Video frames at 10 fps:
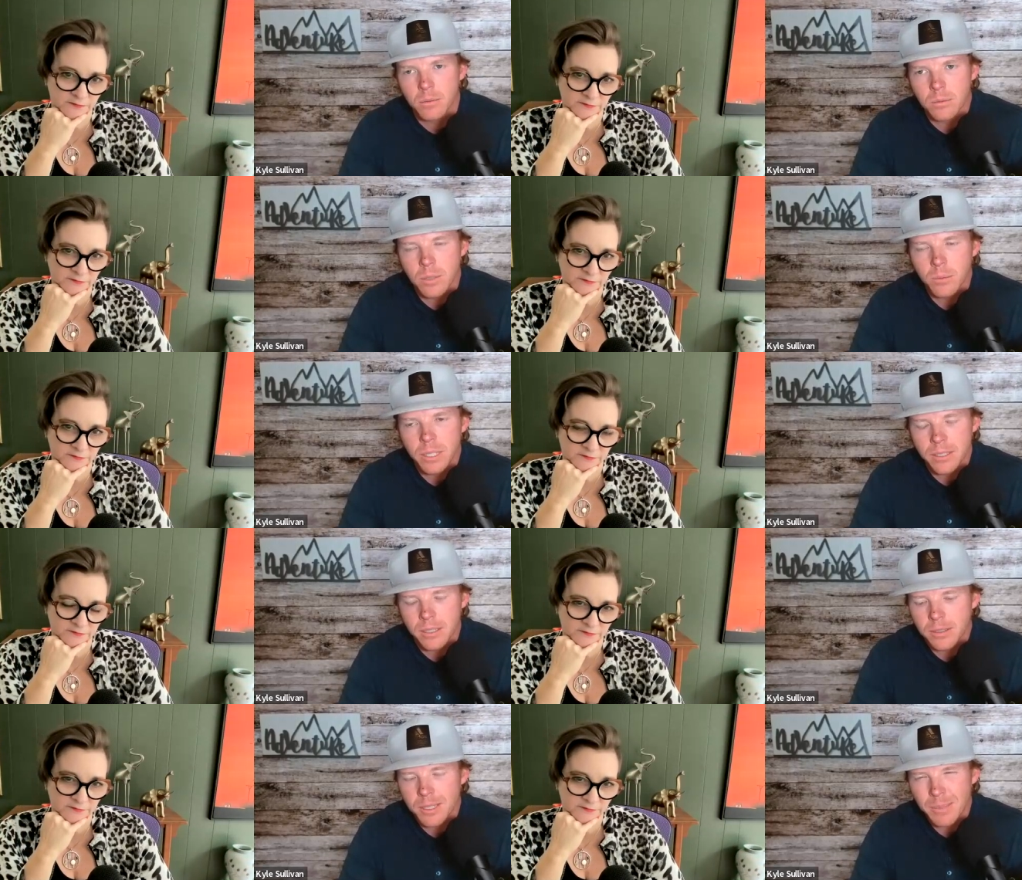Speaker 1: what we
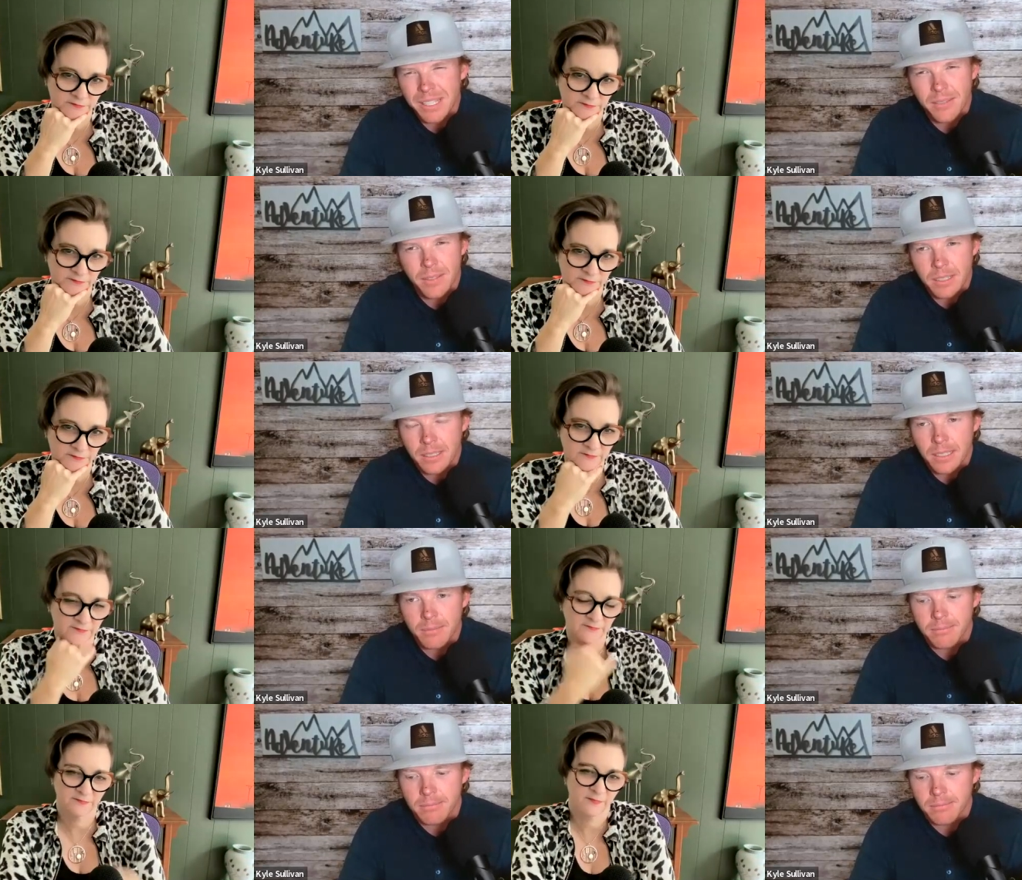do
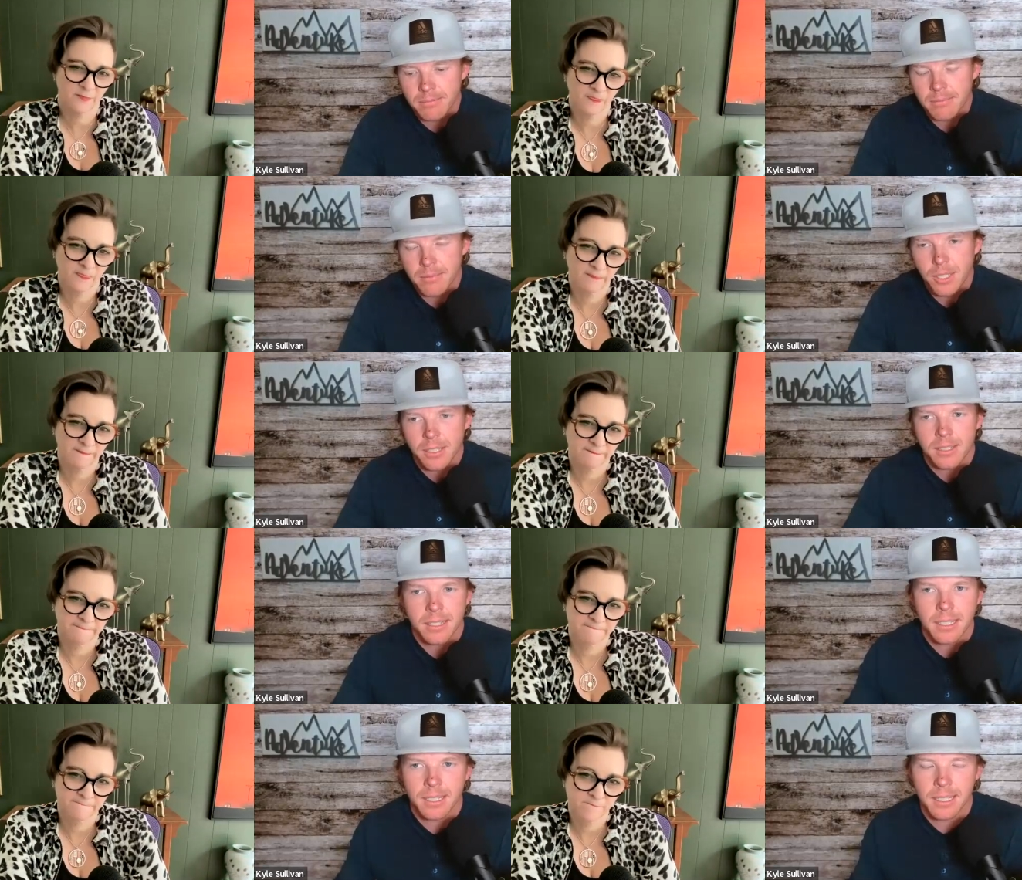specifically, just
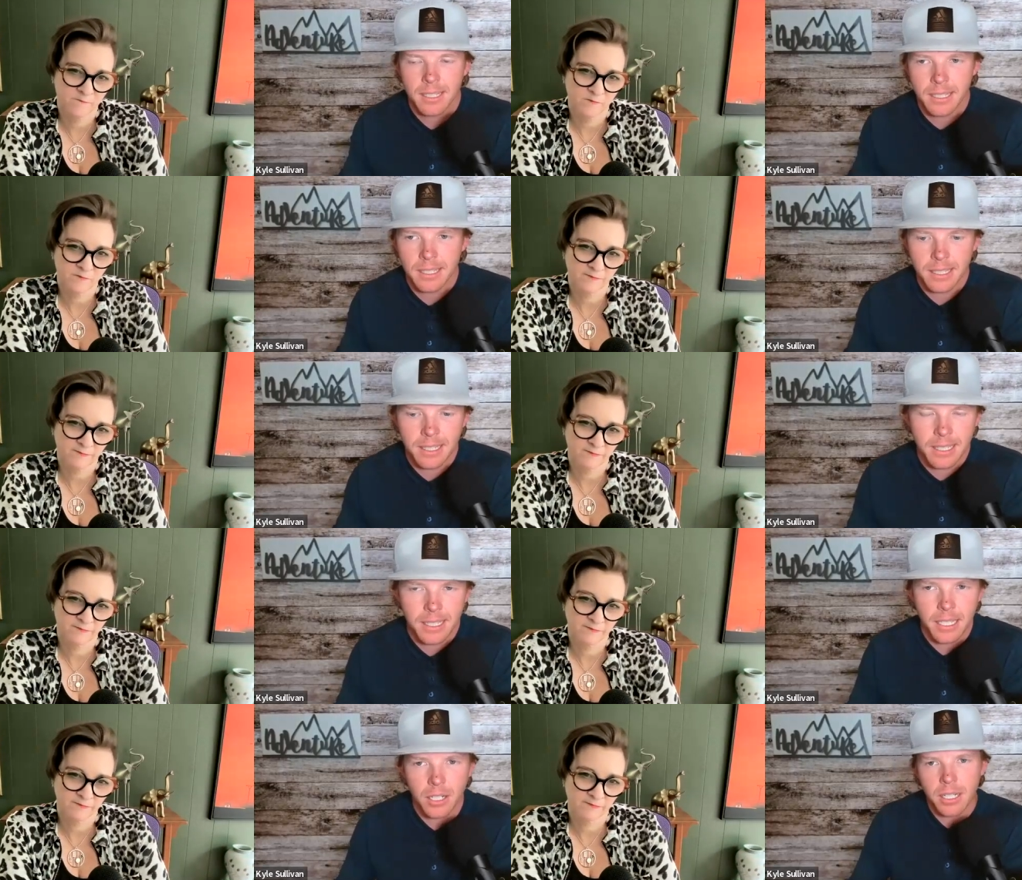
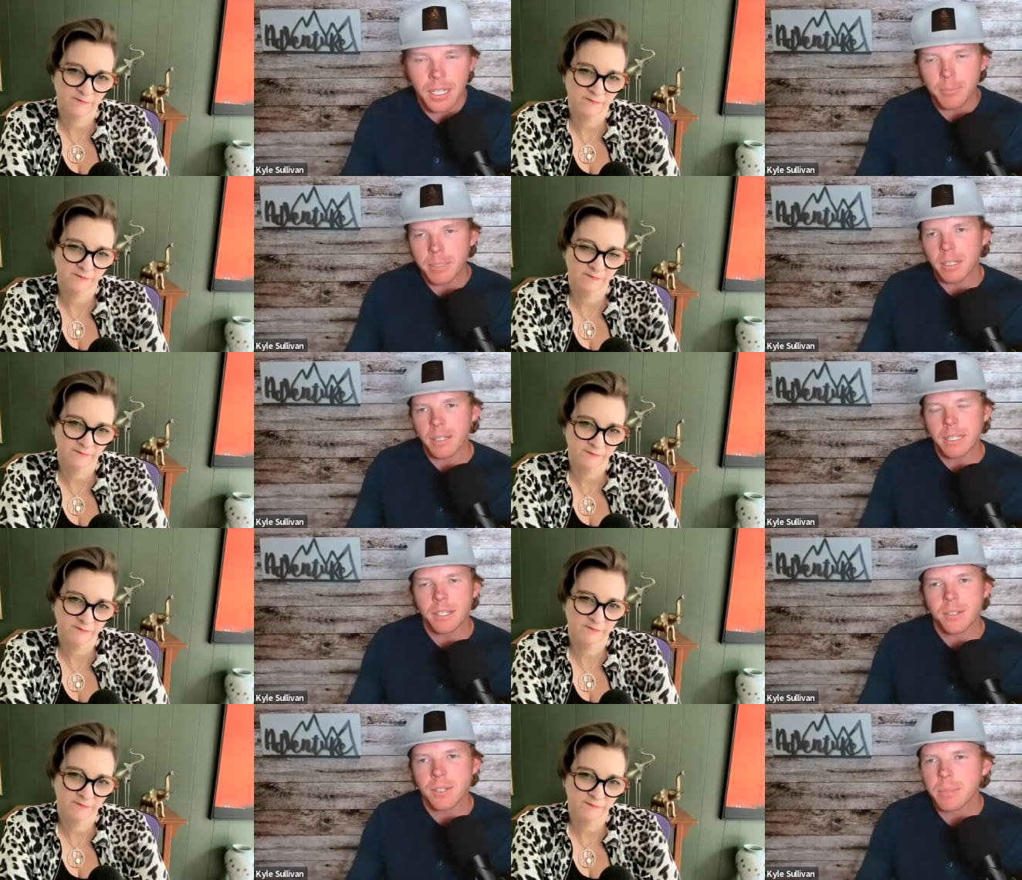in our company, our
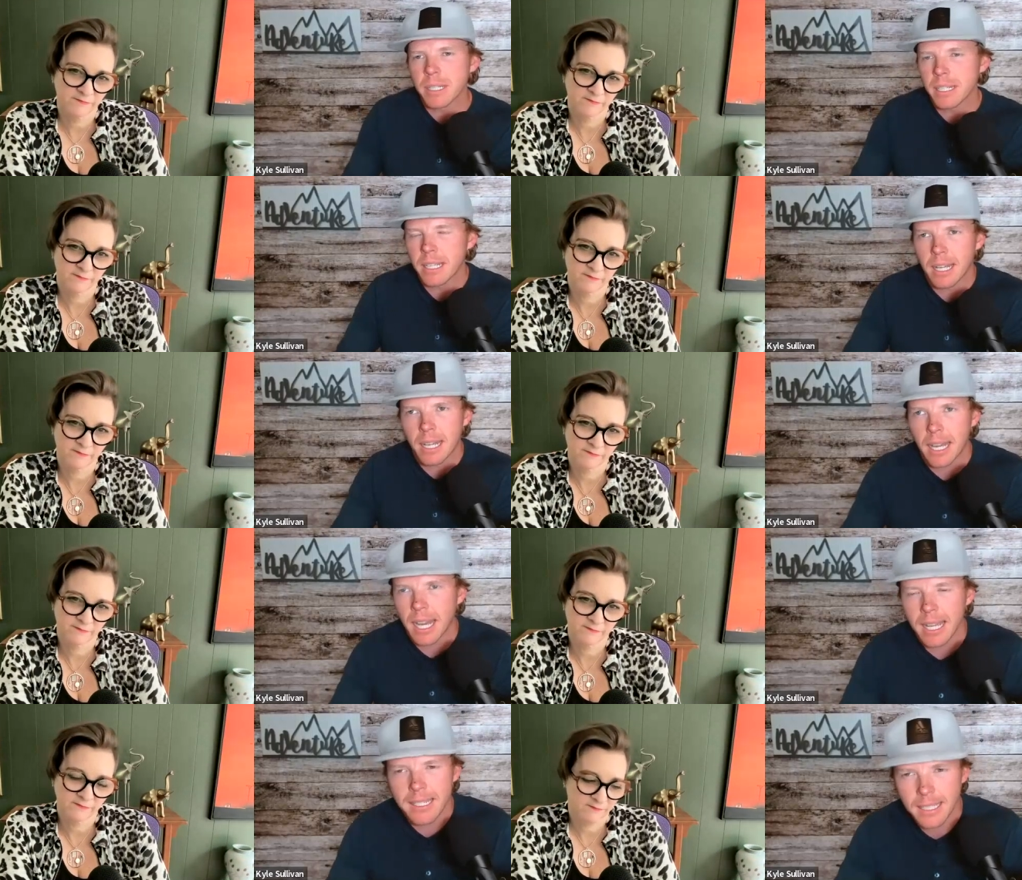industry, but
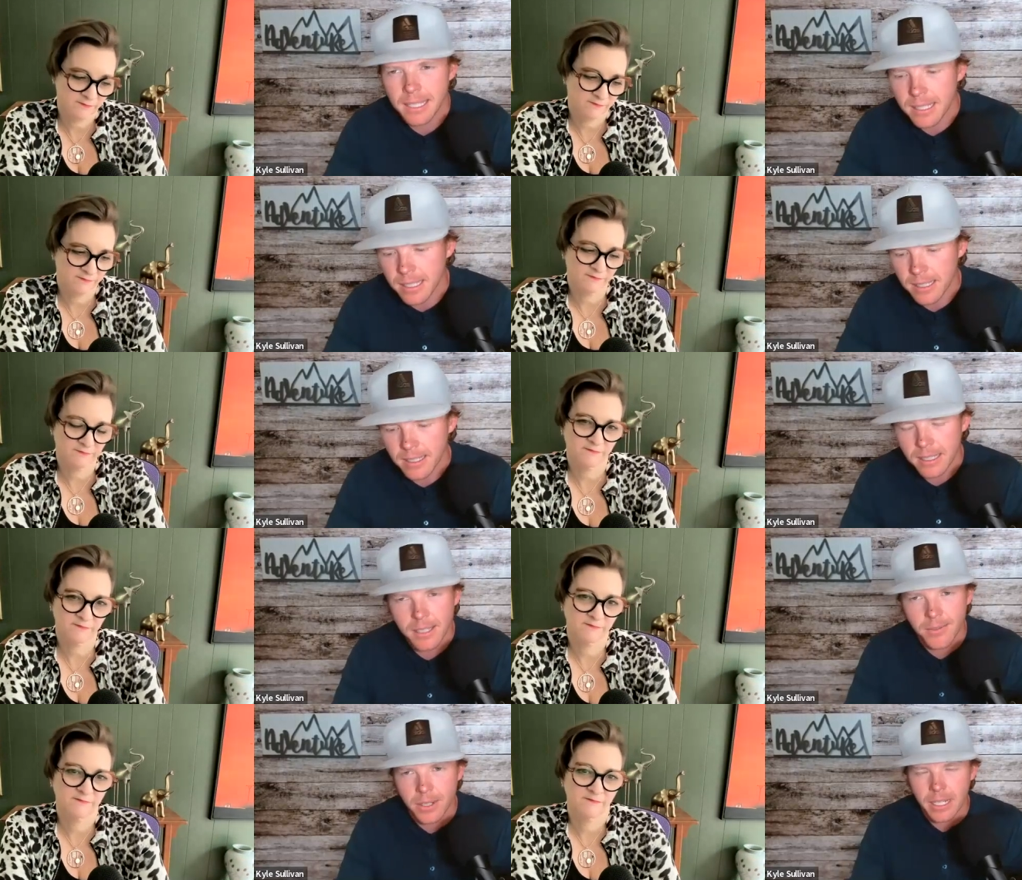I say this is
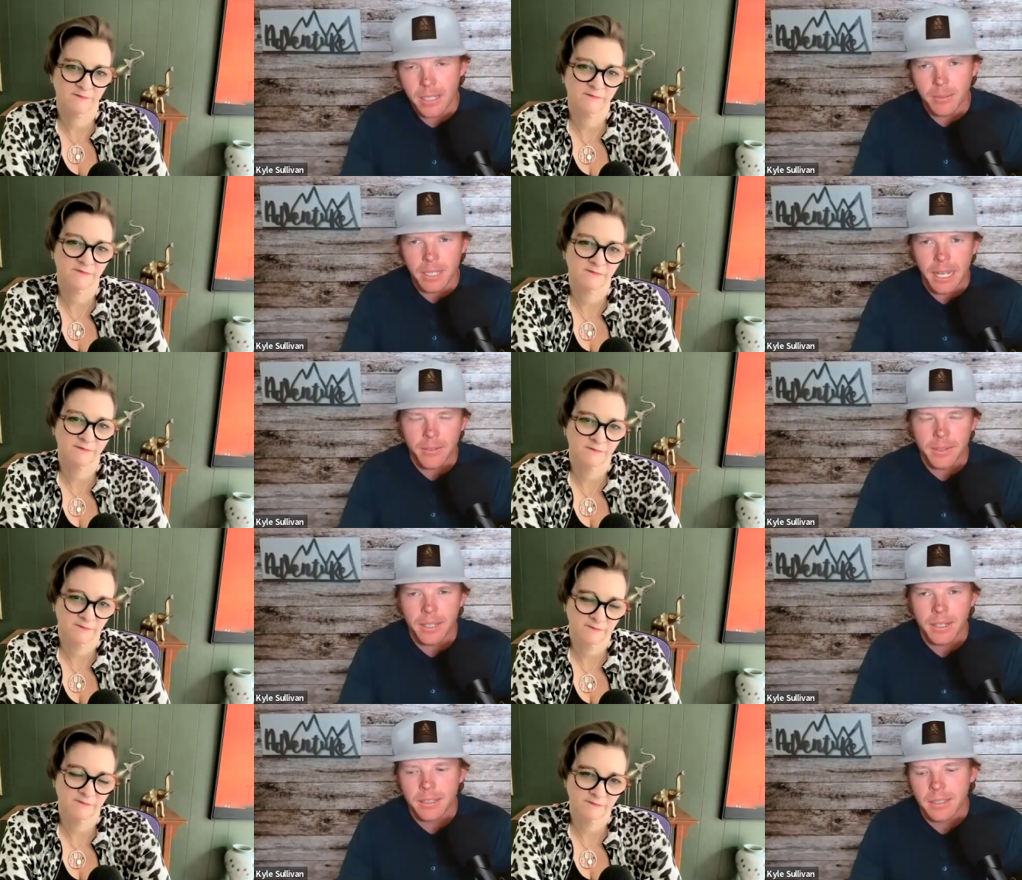this is for anyone out
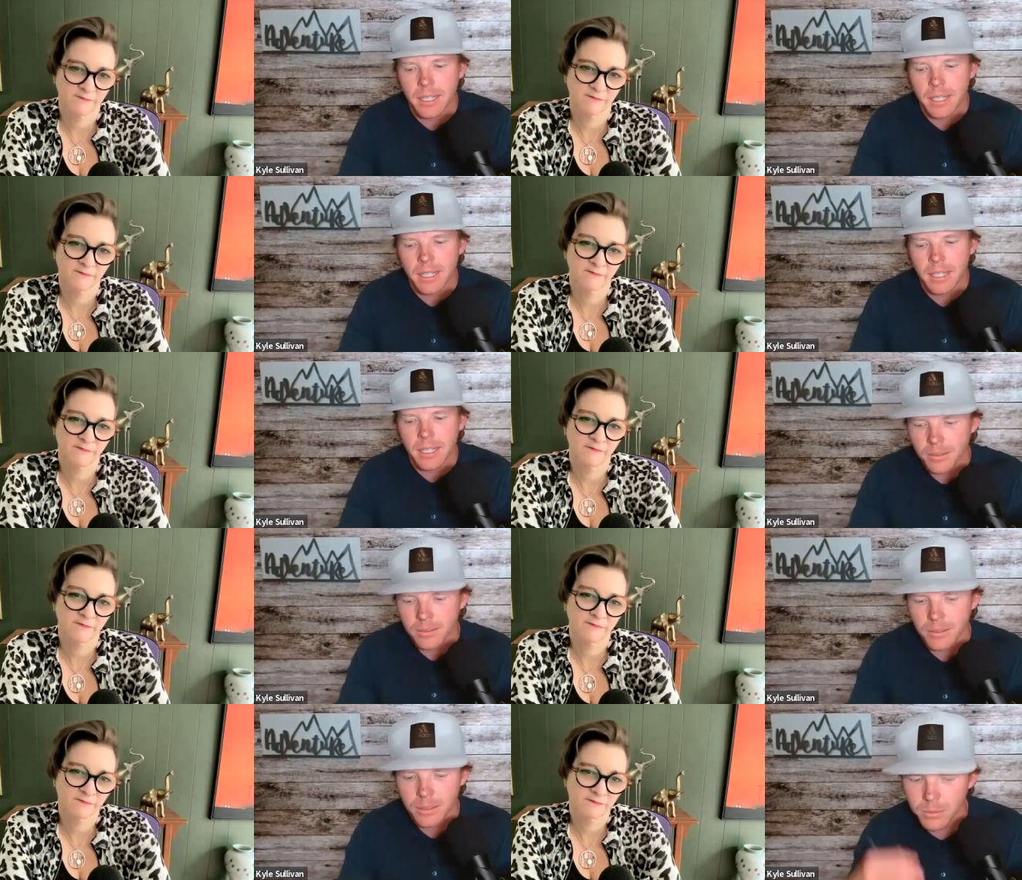there uh,
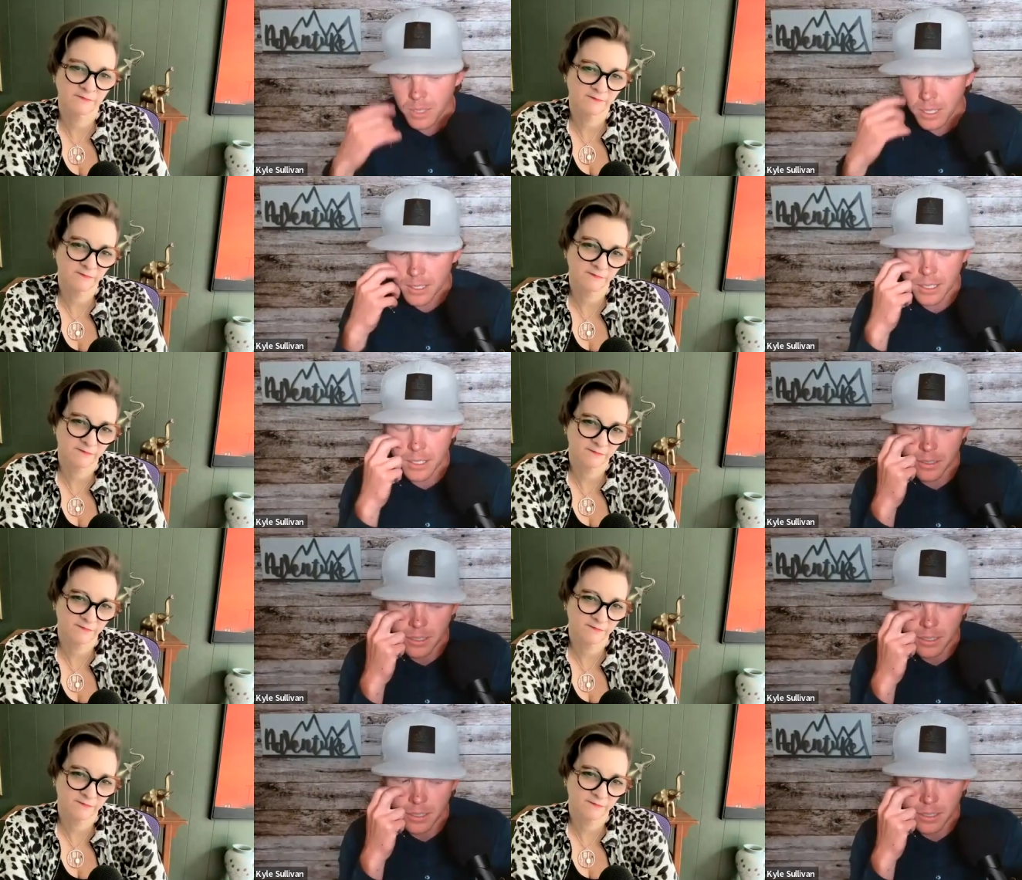who who wants to